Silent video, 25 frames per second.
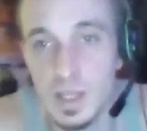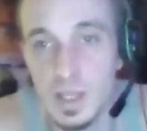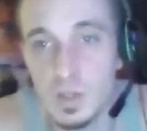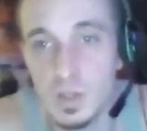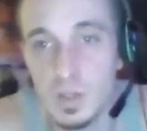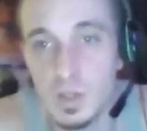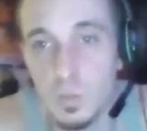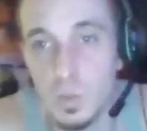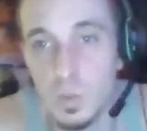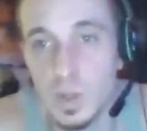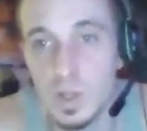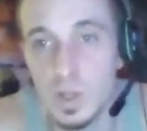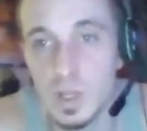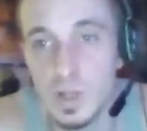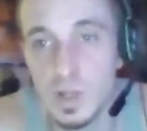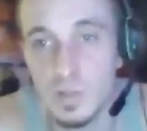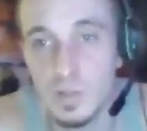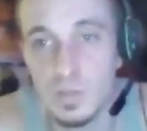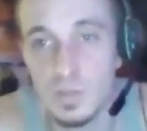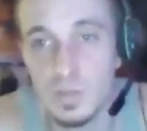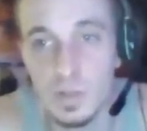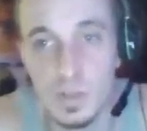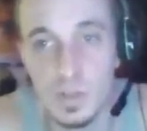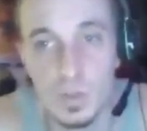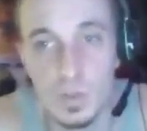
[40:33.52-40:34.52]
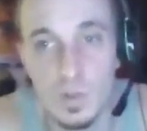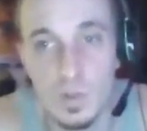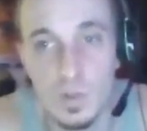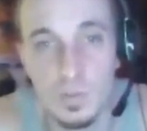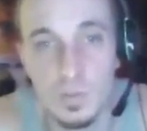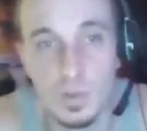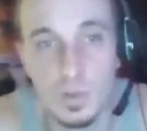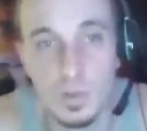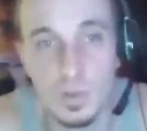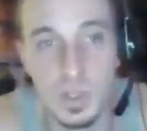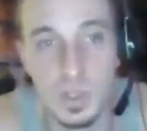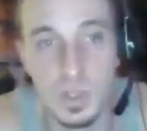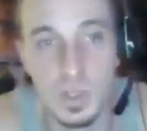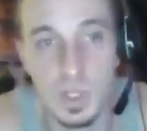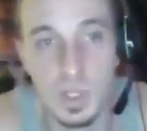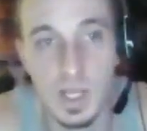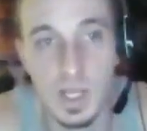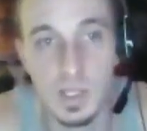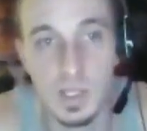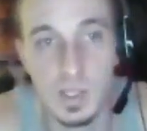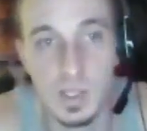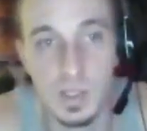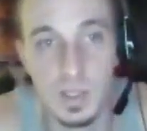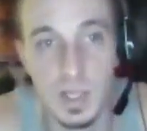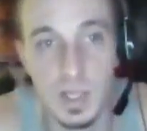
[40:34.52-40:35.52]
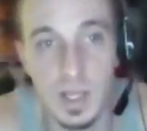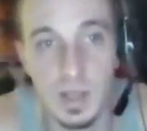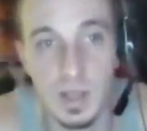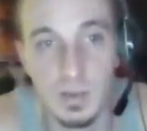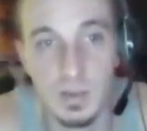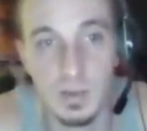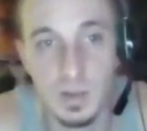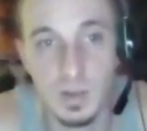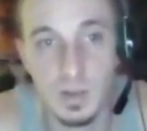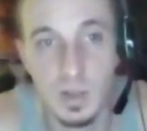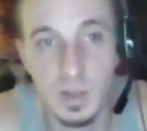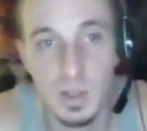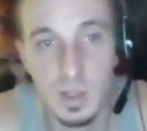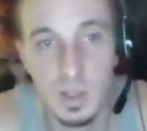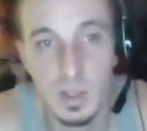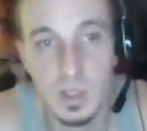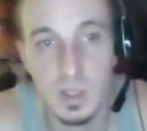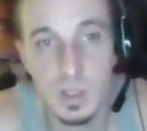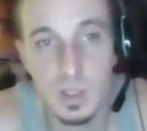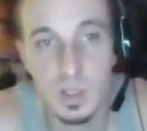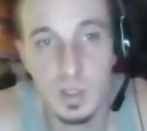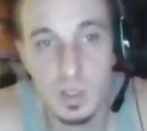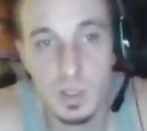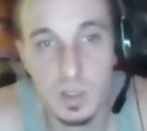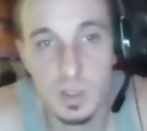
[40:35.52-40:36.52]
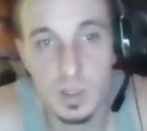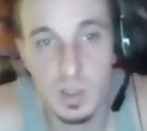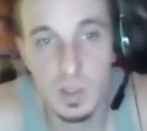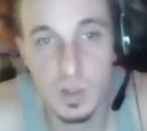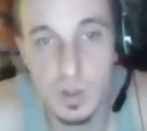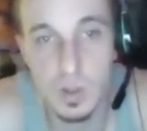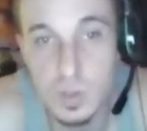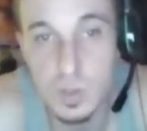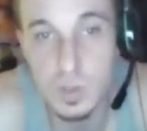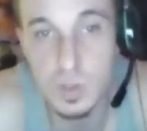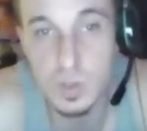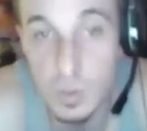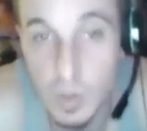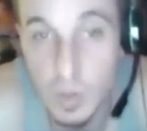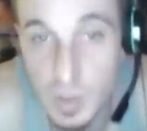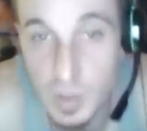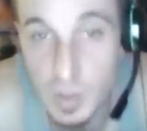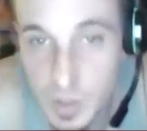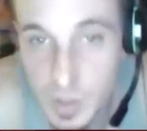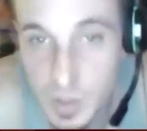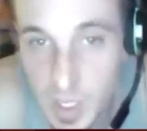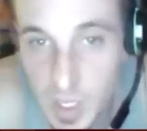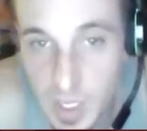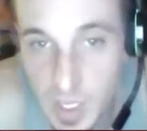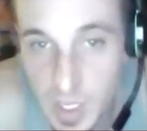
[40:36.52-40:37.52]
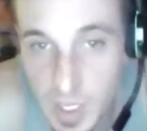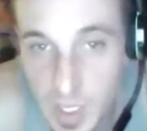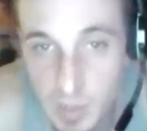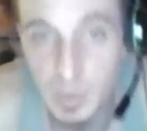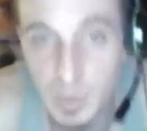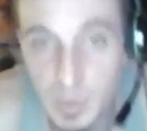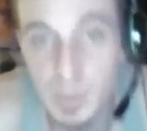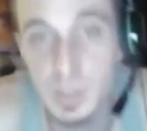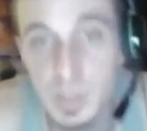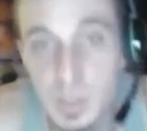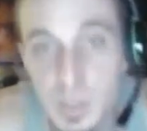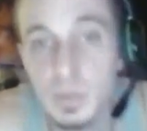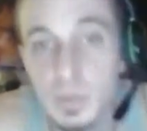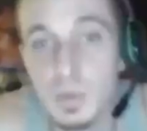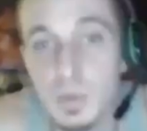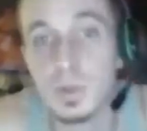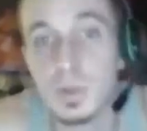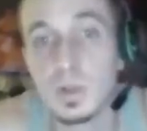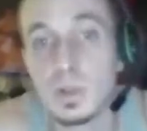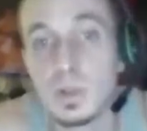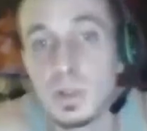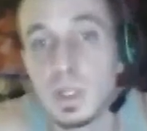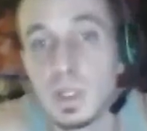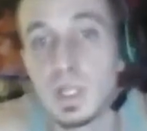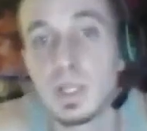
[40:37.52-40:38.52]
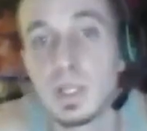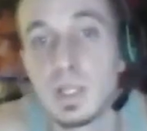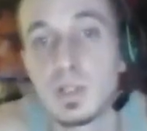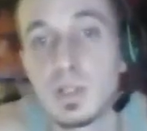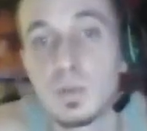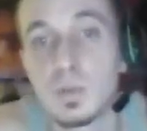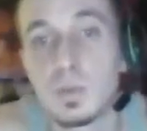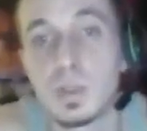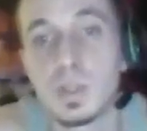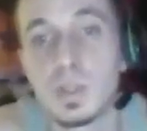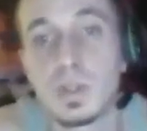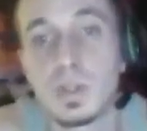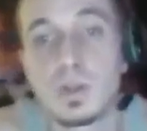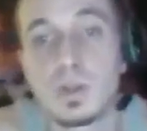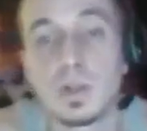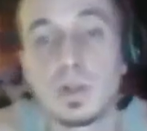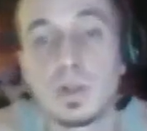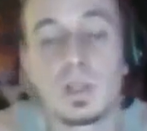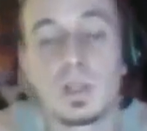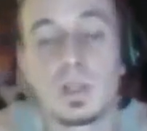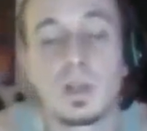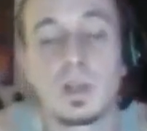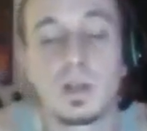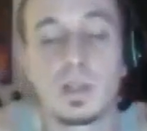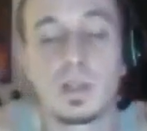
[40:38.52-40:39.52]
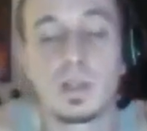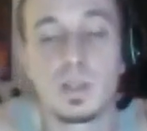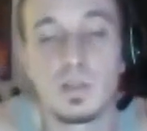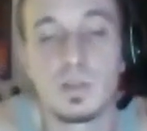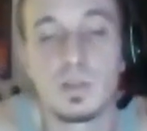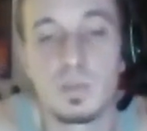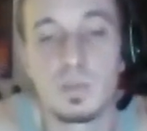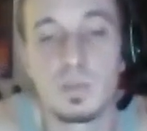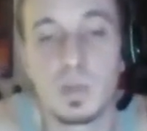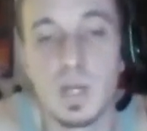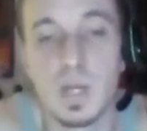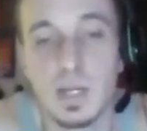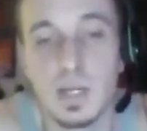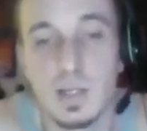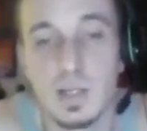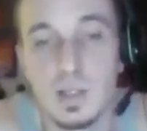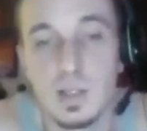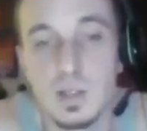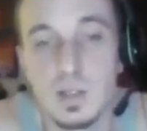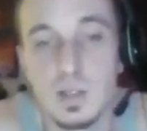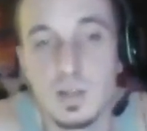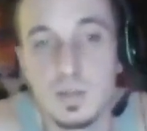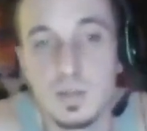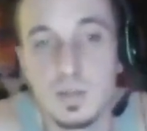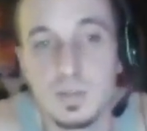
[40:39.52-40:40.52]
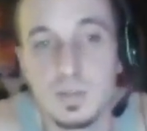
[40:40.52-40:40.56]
one difference revolutionizes life to those who understand the principle and its resulting laws of practice.